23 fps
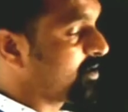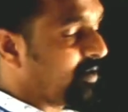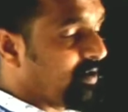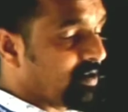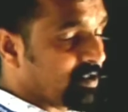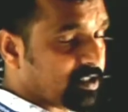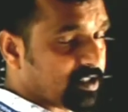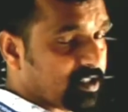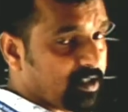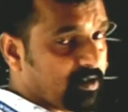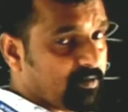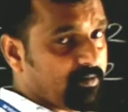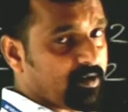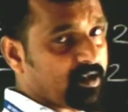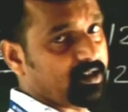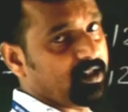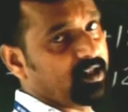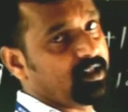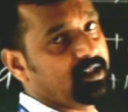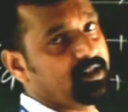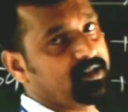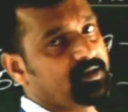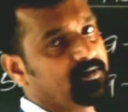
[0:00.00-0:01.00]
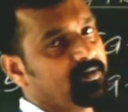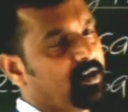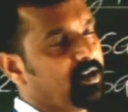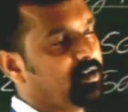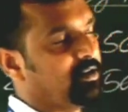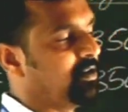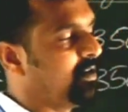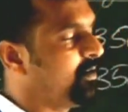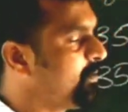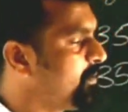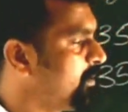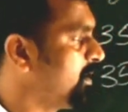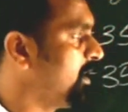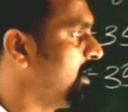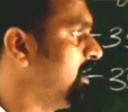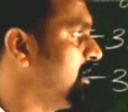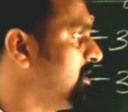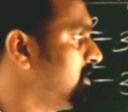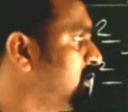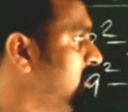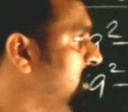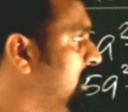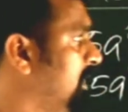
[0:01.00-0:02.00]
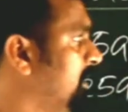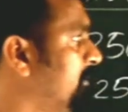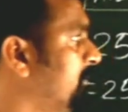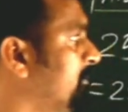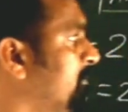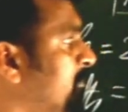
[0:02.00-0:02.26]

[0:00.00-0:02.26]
constant number, that is the value of c.